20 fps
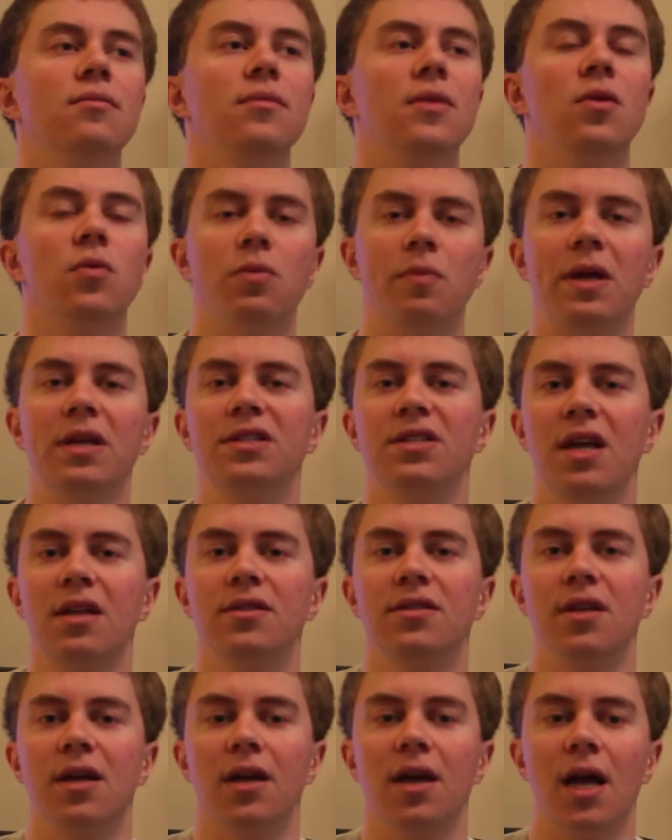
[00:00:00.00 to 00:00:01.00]
It would make
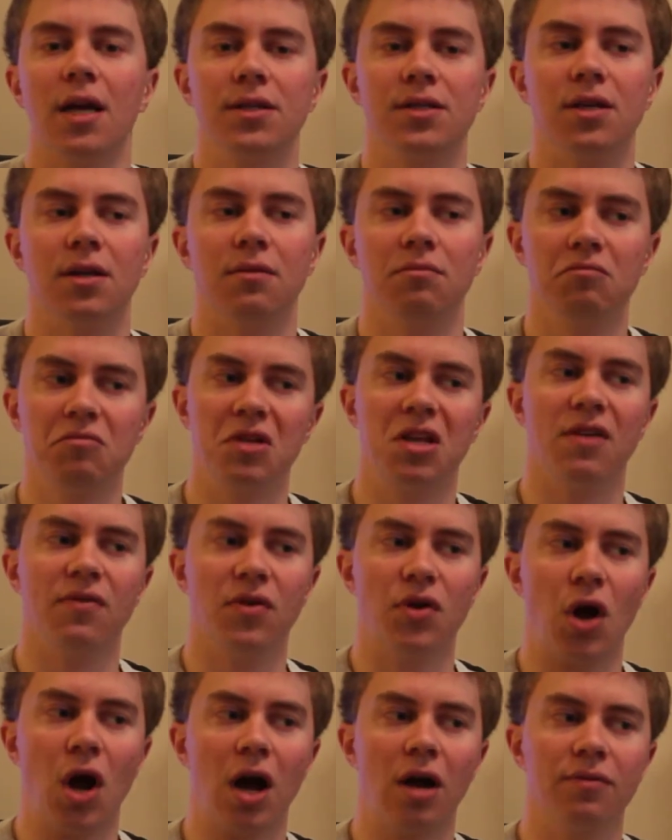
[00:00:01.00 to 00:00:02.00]
sense that it has to give
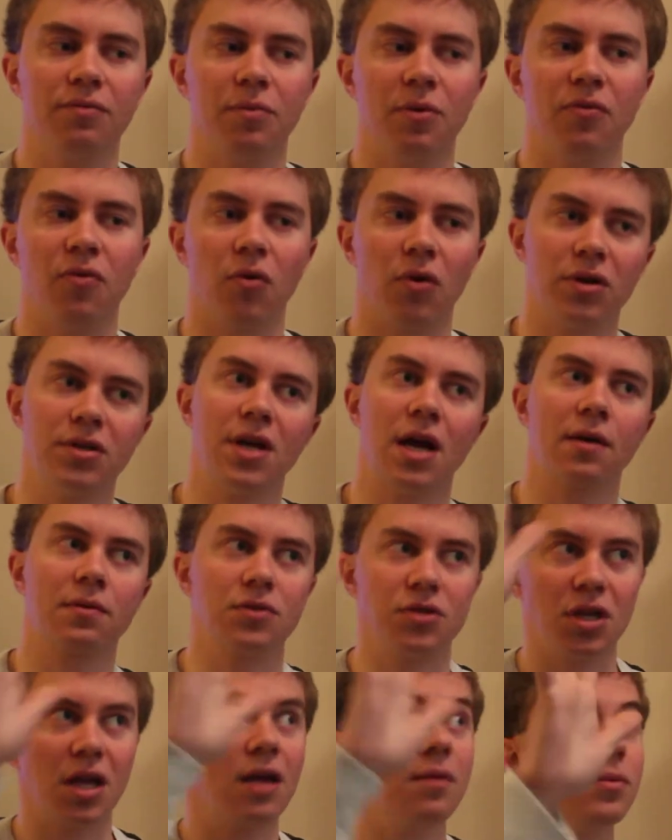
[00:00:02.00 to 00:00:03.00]
it off before it's
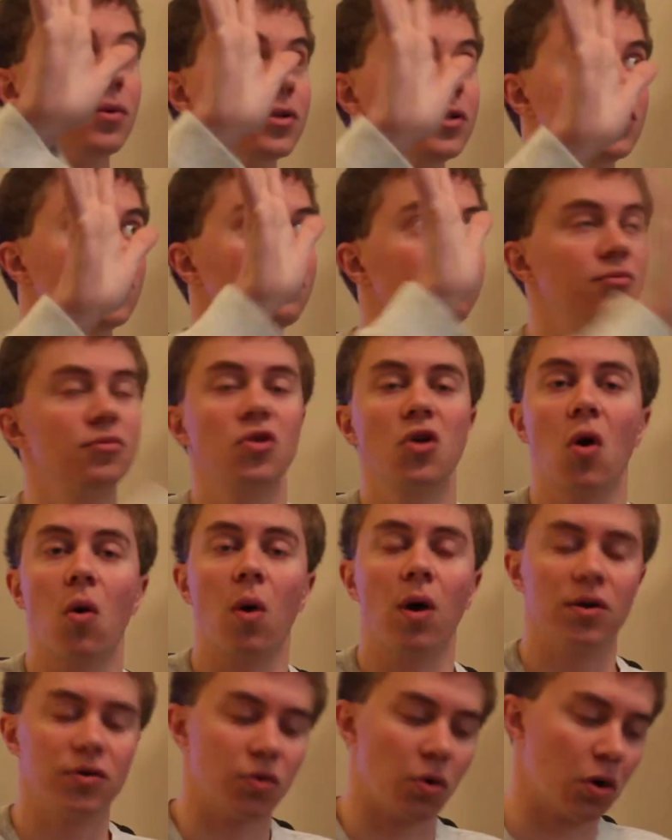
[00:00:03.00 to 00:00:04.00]
actually able to go
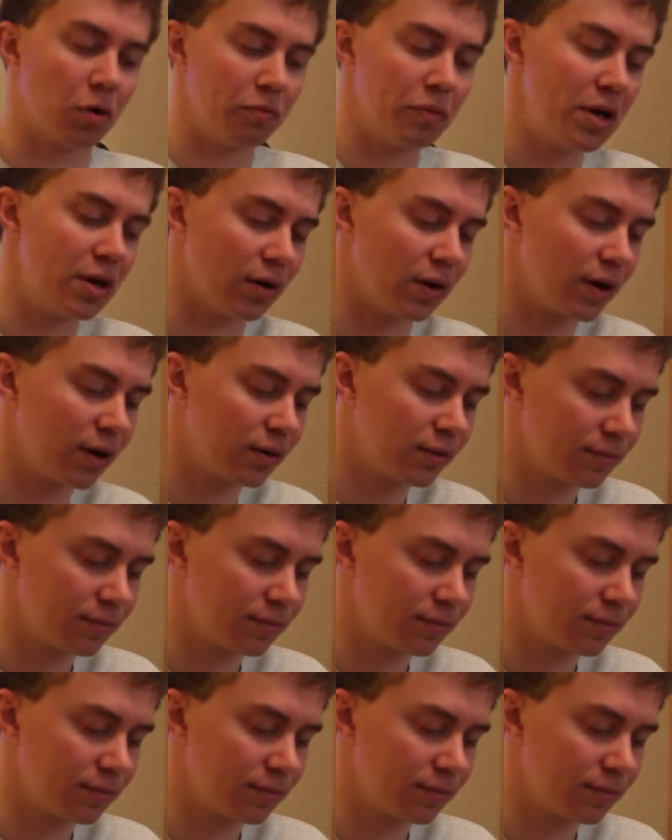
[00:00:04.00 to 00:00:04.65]
onto our mirror.